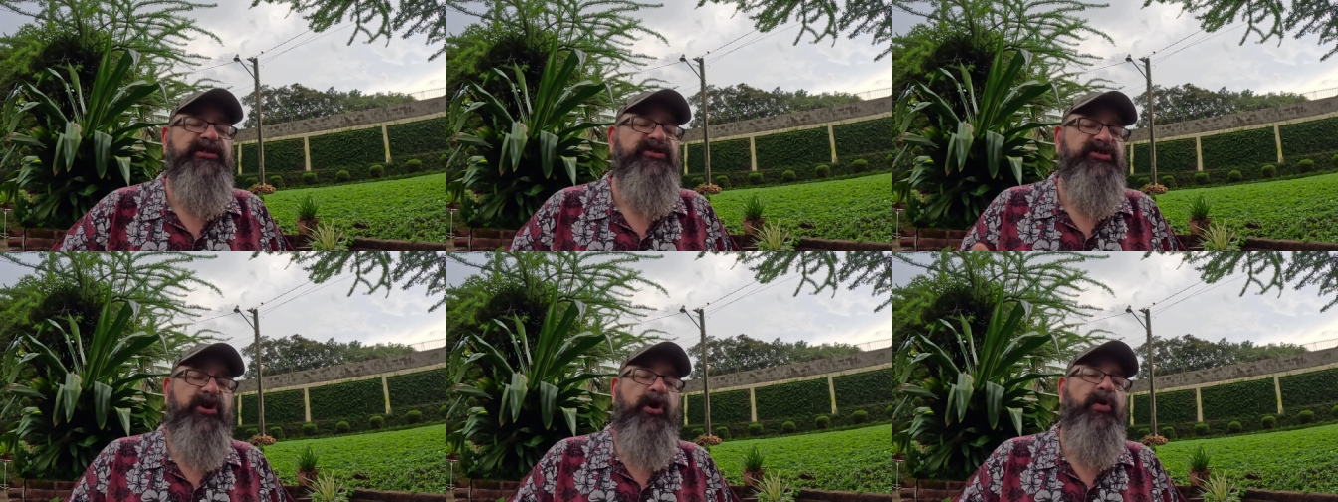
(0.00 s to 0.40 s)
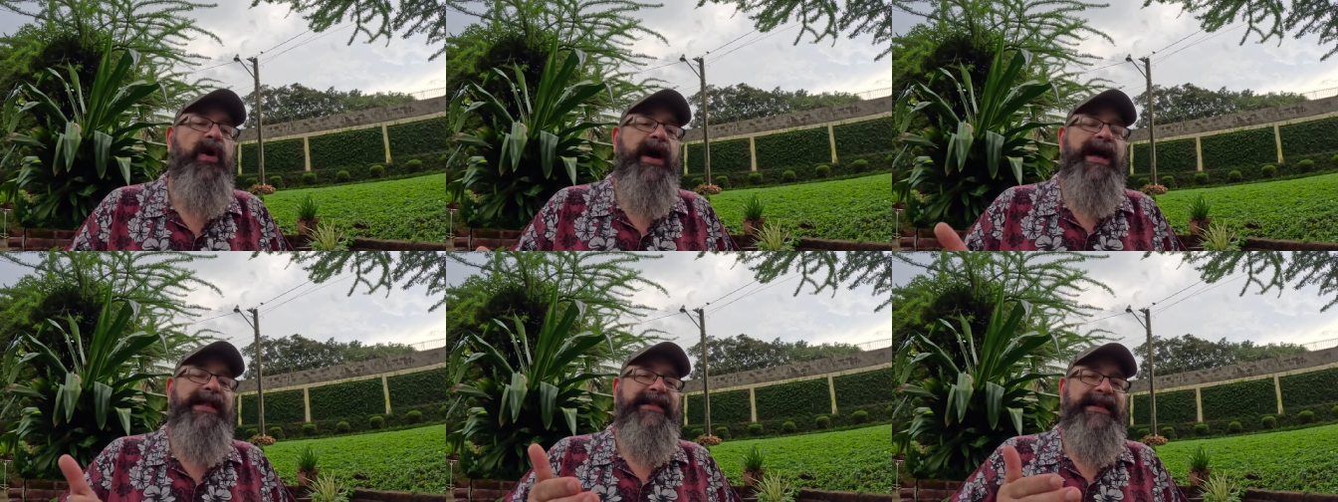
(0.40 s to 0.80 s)
So
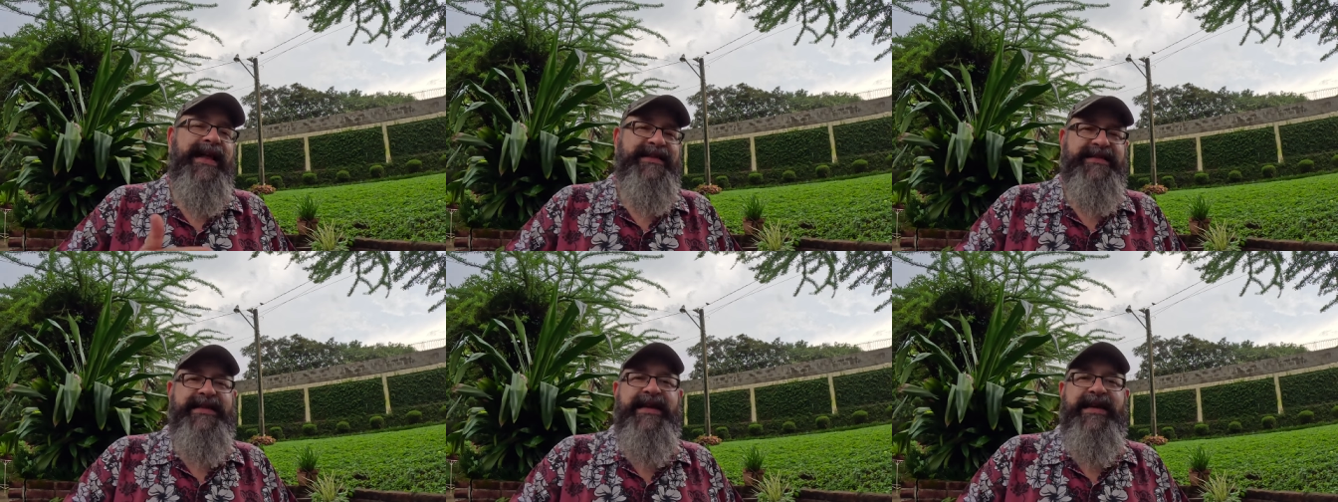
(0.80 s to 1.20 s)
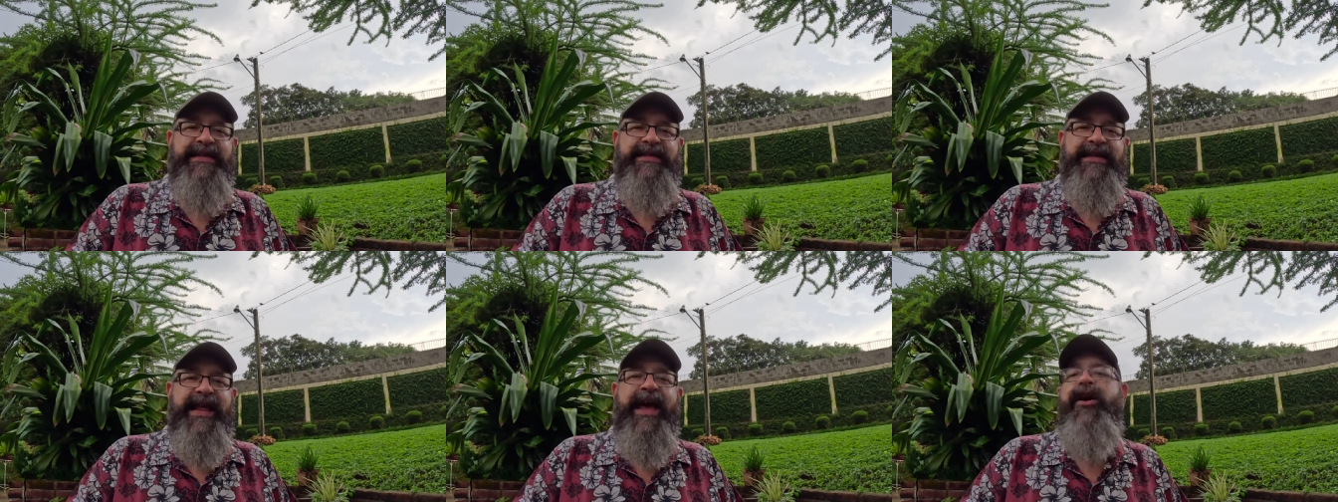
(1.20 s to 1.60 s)
let's dig
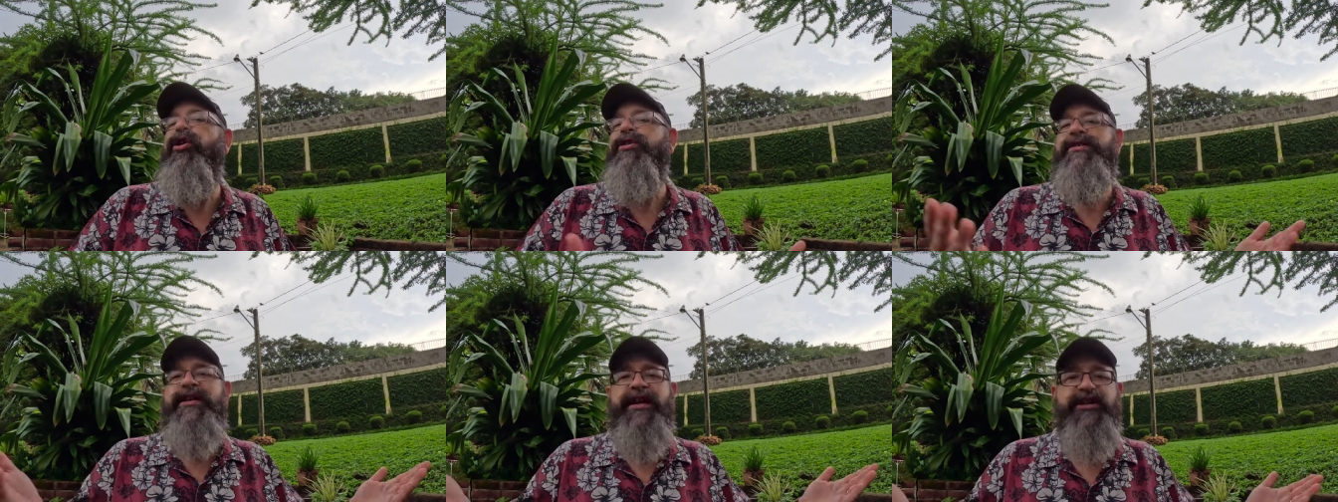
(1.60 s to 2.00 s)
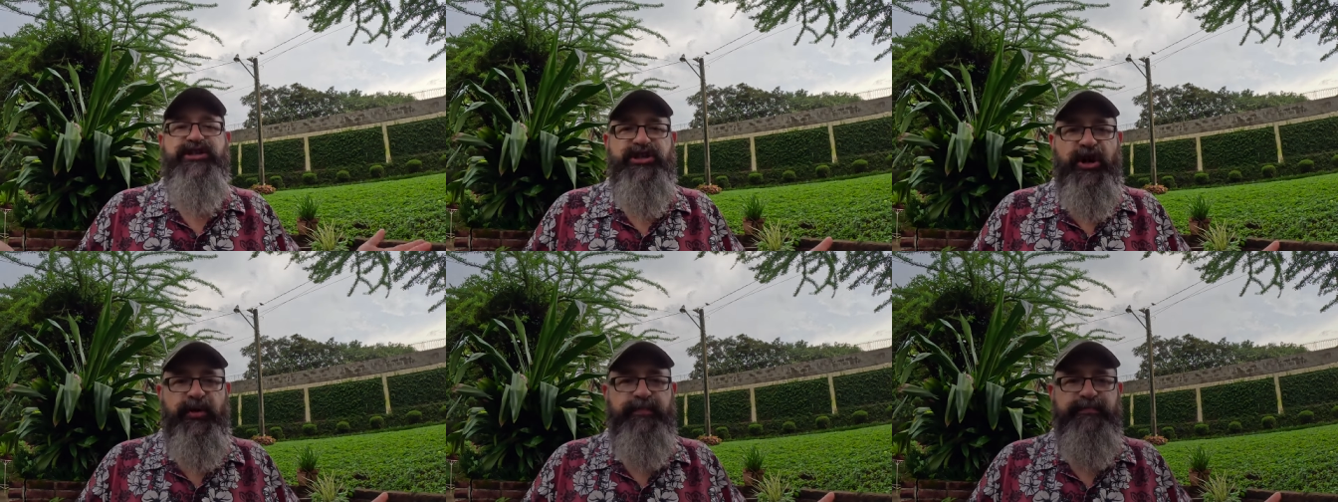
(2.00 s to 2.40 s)
into that on today's
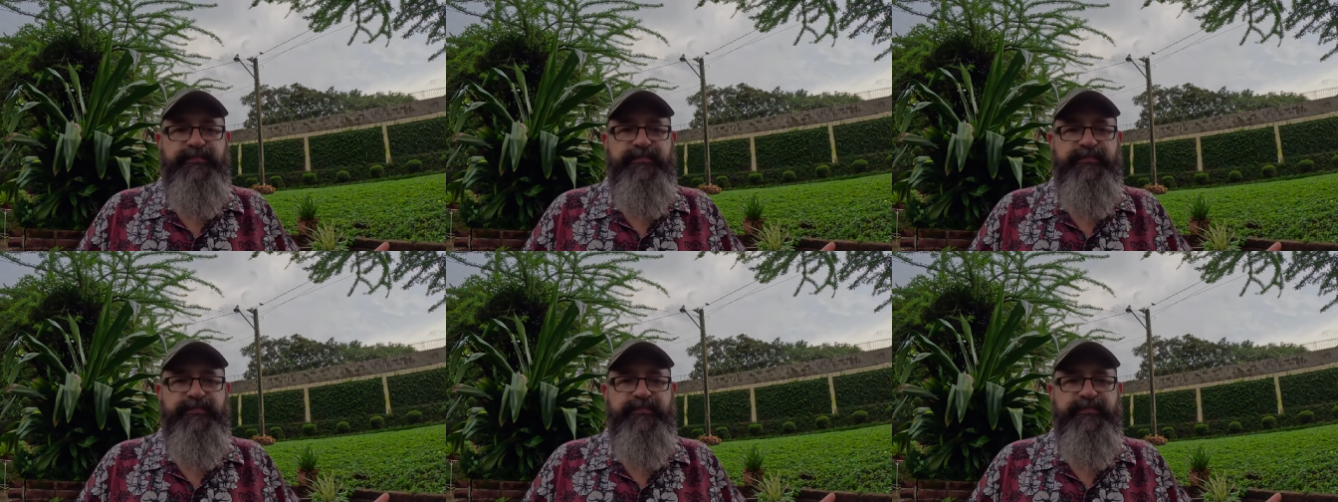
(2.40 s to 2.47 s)
show.